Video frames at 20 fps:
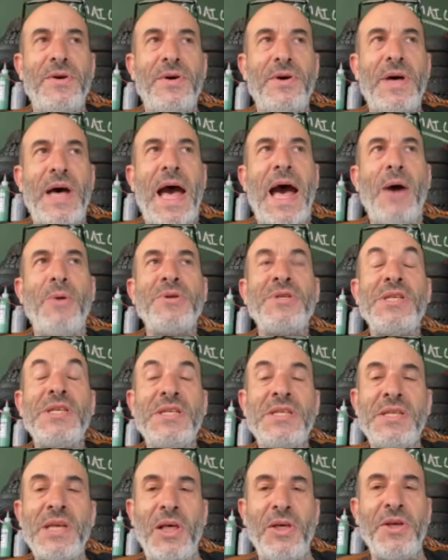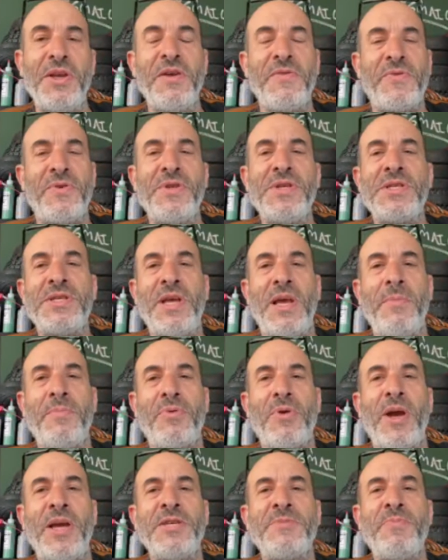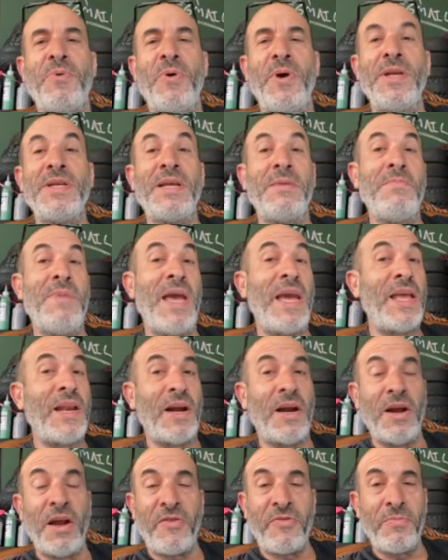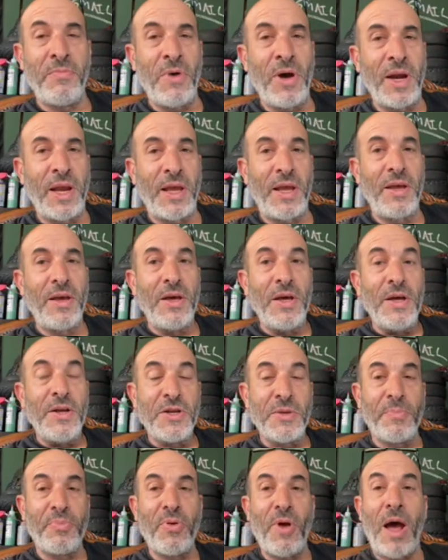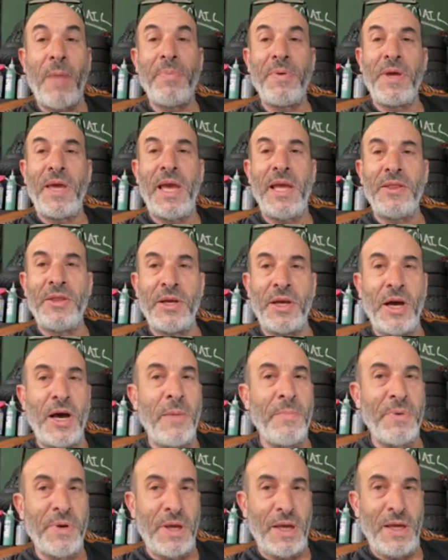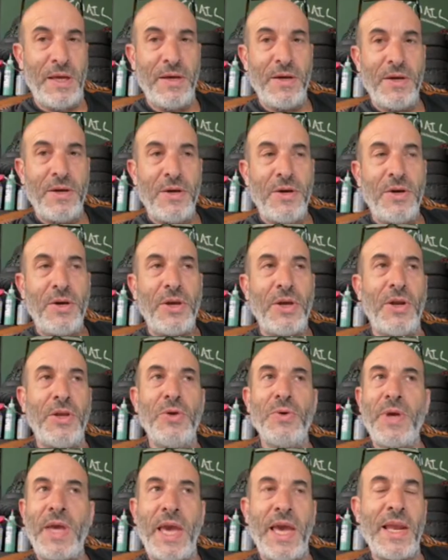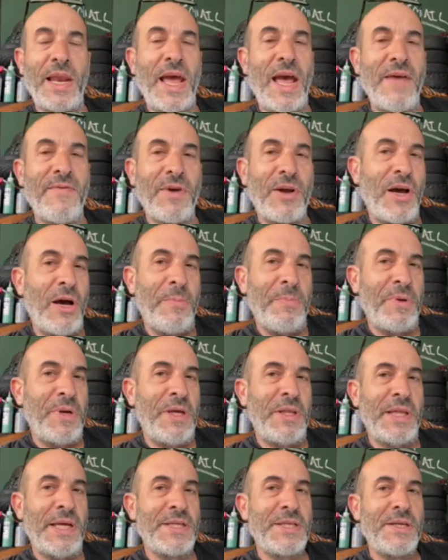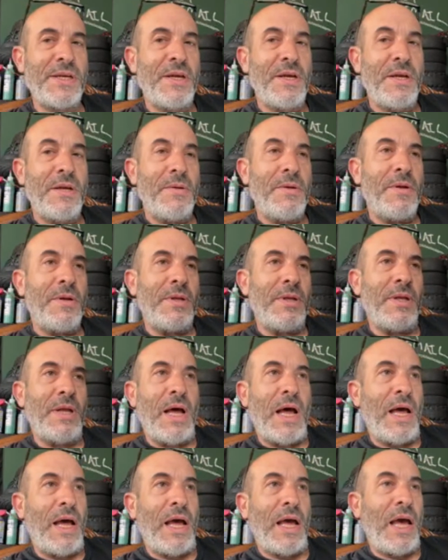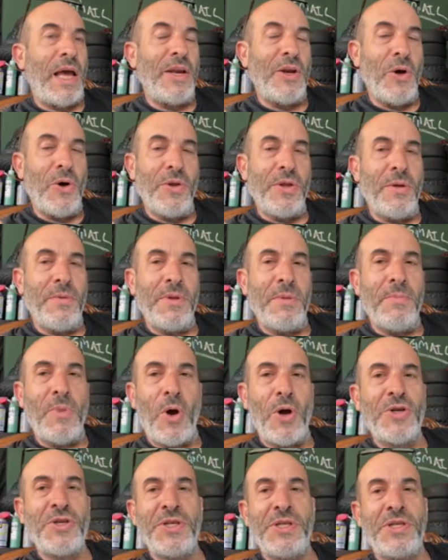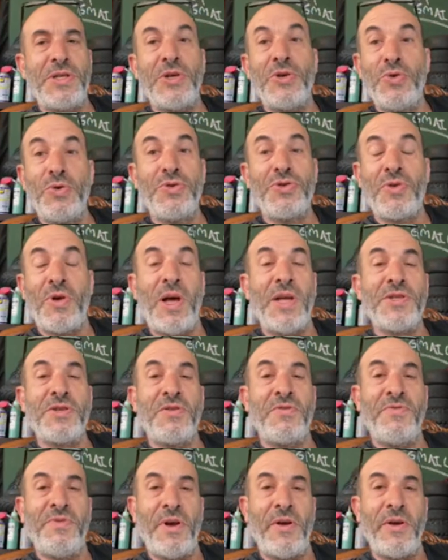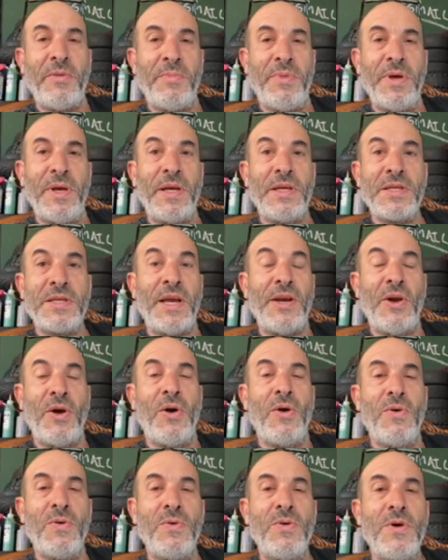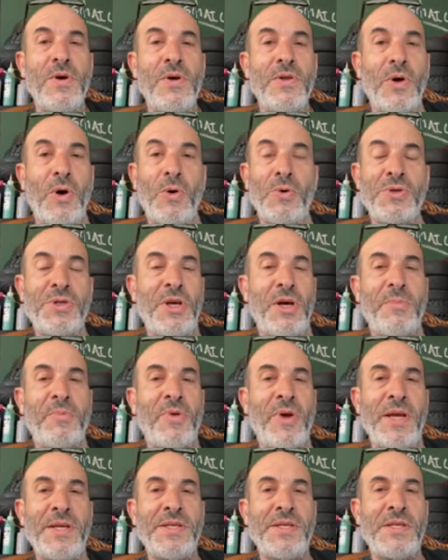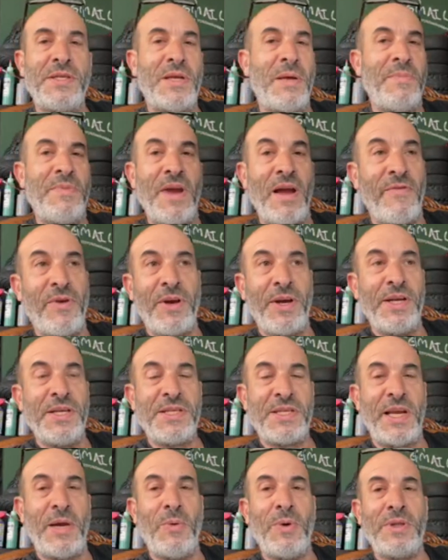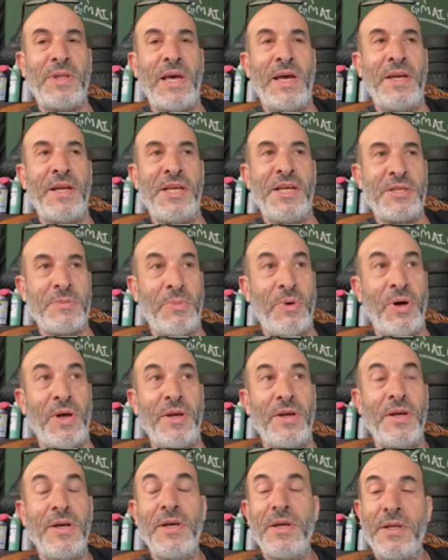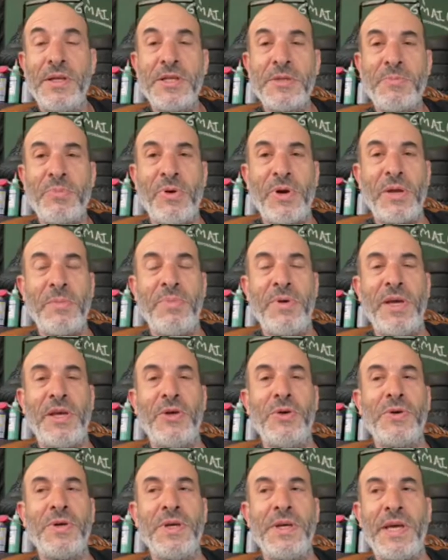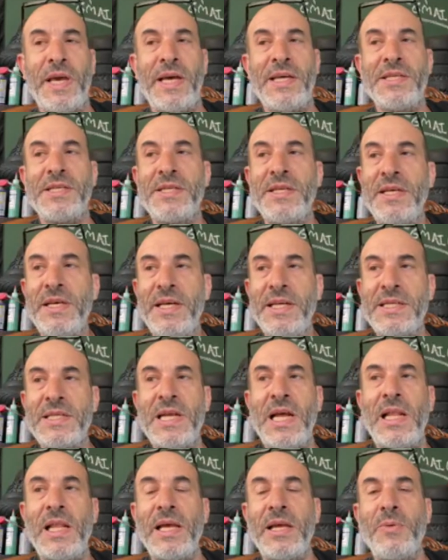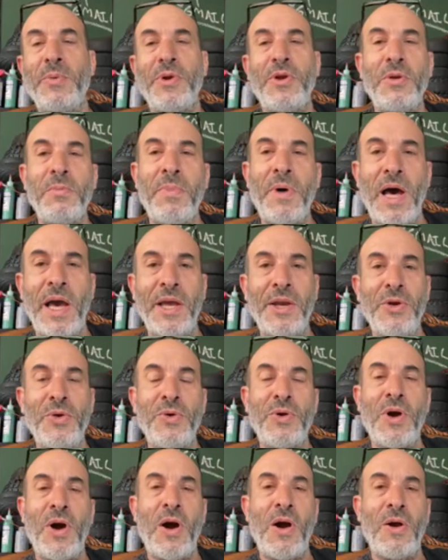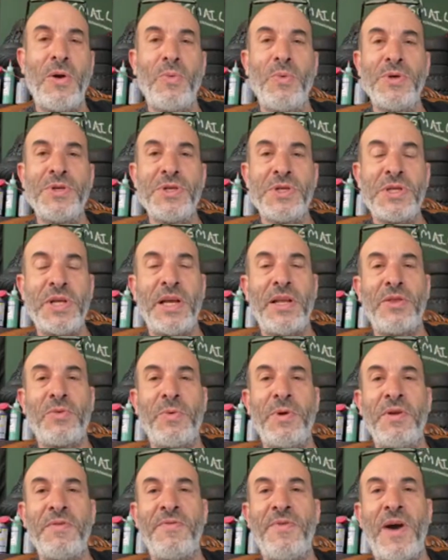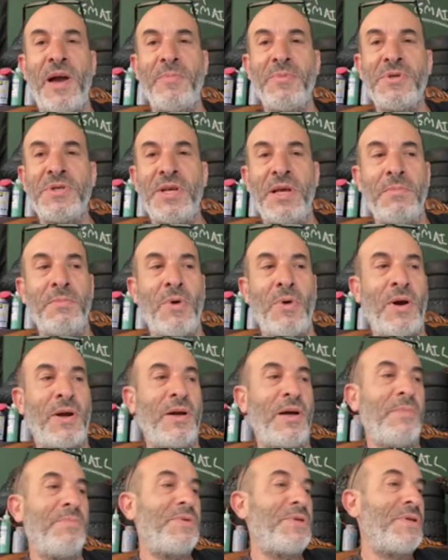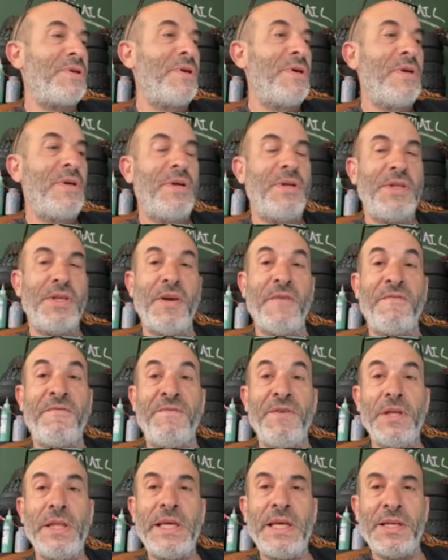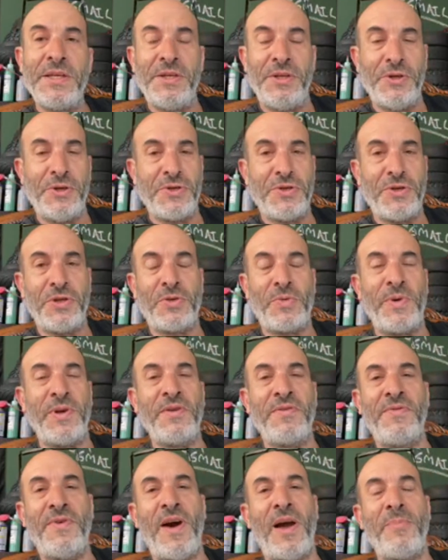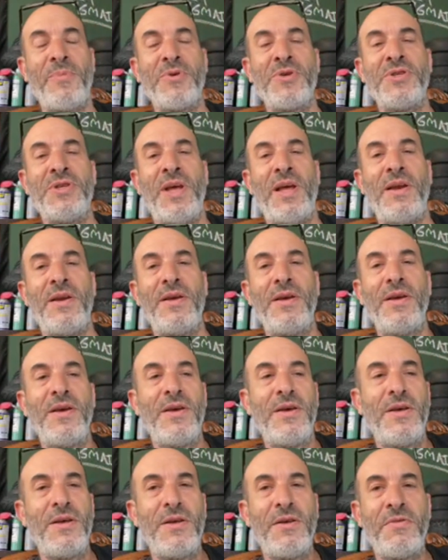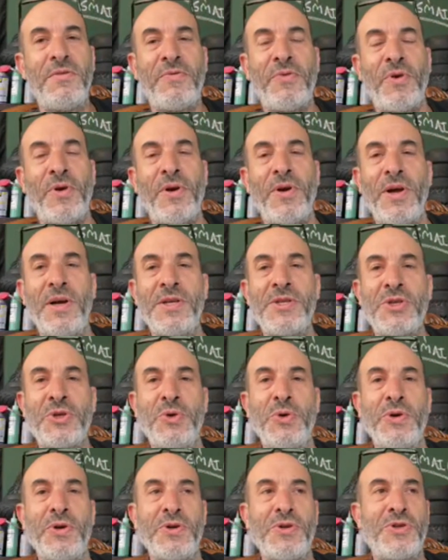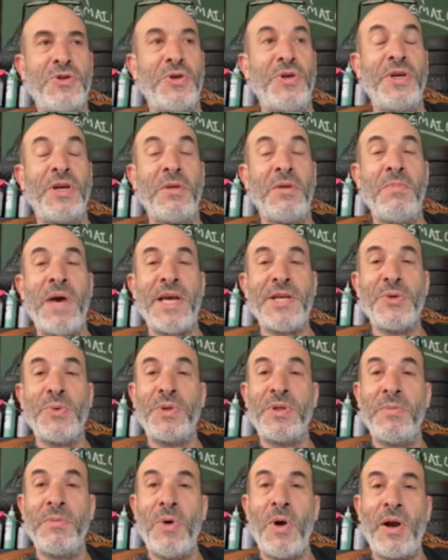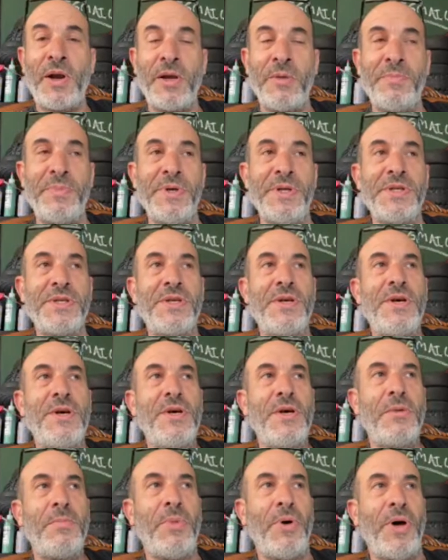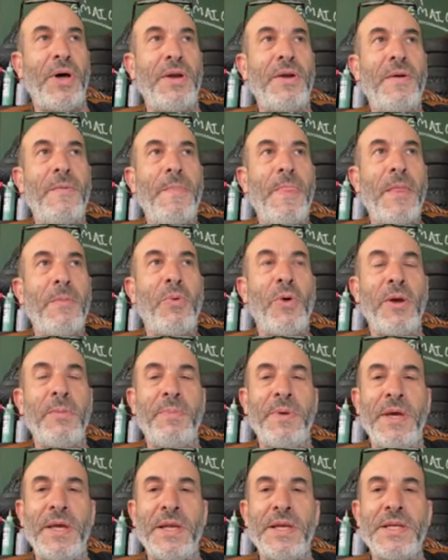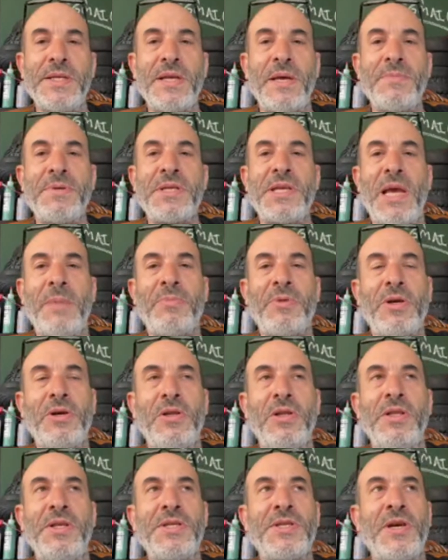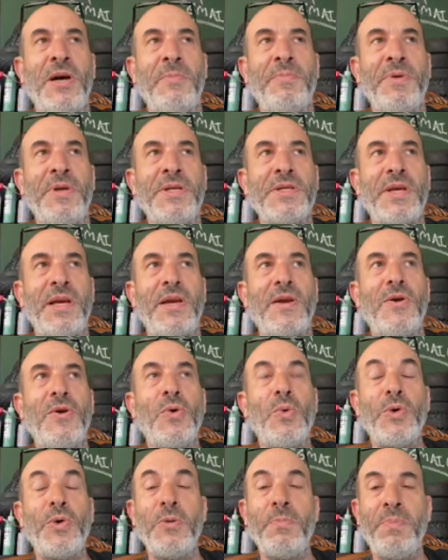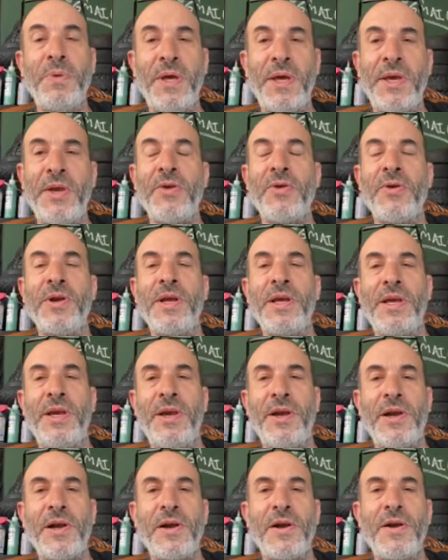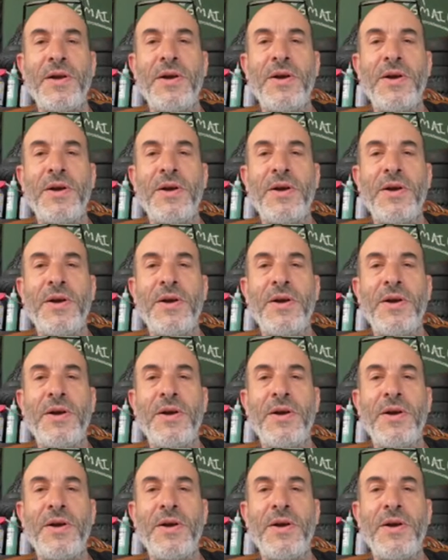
how is he selling it for the same price point and making enough money to propagate the company? You know, you can't have a company that's... I know the margins on Dualtrons are very big, because I know the wholesale prices. I'm never going to say what that is, but it's pretty big, you can guess. It's not like when you buy a new car, which is like 3 to 5% markups. The affiliate deals are 3 to 5% for scooters, so you can imagine what the markup is. But point being is, I'm skeptical of these companies. Like, will you be here in a year?